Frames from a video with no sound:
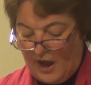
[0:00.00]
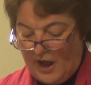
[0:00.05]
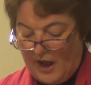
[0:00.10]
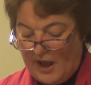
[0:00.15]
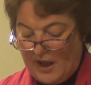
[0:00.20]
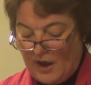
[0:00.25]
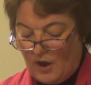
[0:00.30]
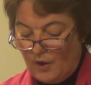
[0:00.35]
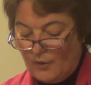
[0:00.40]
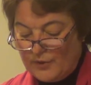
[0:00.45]

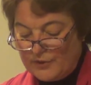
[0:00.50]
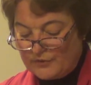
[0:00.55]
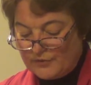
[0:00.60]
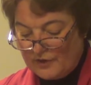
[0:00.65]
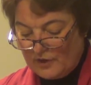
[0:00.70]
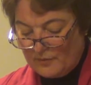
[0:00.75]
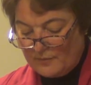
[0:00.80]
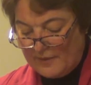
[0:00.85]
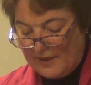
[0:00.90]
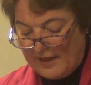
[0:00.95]
I always
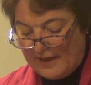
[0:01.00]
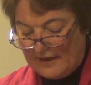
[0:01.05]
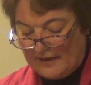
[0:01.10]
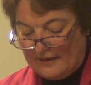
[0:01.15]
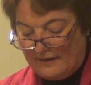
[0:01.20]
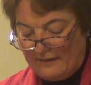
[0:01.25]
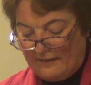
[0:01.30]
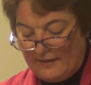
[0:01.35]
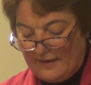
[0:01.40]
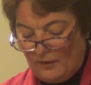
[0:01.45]

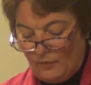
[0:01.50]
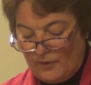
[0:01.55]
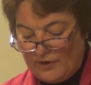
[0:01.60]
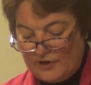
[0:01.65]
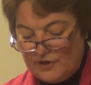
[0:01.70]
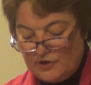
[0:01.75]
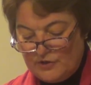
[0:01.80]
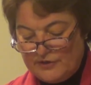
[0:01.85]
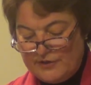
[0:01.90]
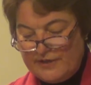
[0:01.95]
recommend that
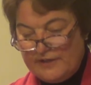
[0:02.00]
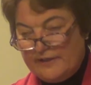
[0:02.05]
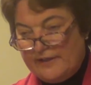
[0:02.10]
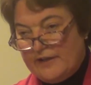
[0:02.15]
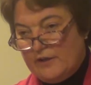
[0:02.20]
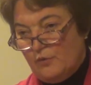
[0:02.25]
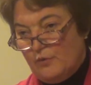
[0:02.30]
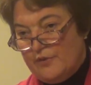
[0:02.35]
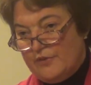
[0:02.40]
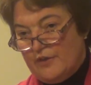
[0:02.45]
when you're
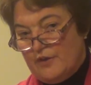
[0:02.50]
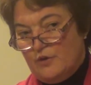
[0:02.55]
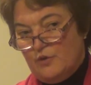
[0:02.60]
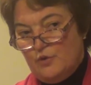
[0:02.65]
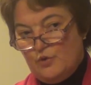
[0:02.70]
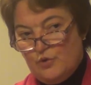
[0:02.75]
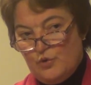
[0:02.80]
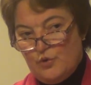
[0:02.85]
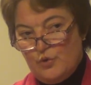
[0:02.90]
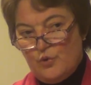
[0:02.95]
dealing with a
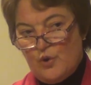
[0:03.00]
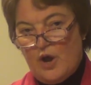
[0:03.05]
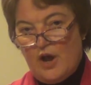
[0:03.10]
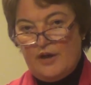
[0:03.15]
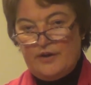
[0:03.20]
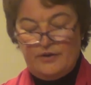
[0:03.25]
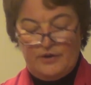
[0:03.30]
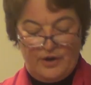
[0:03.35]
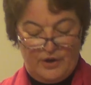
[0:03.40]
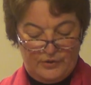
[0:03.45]
new
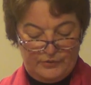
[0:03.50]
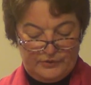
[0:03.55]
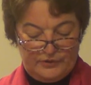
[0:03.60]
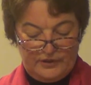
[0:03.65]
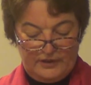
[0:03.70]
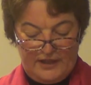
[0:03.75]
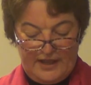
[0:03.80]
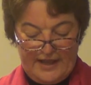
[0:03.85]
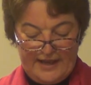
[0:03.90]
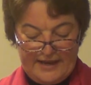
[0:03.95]
unknown
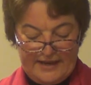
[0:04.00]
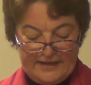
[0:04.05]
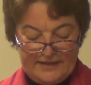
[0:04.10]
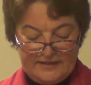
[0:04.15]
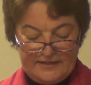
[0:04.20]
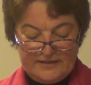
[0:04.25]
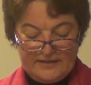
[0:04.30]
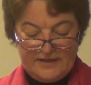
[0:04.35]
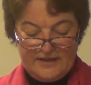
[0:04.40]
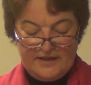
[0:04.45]

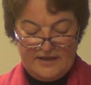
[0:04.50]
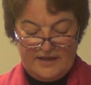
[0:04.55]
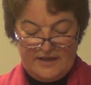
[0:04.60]
client,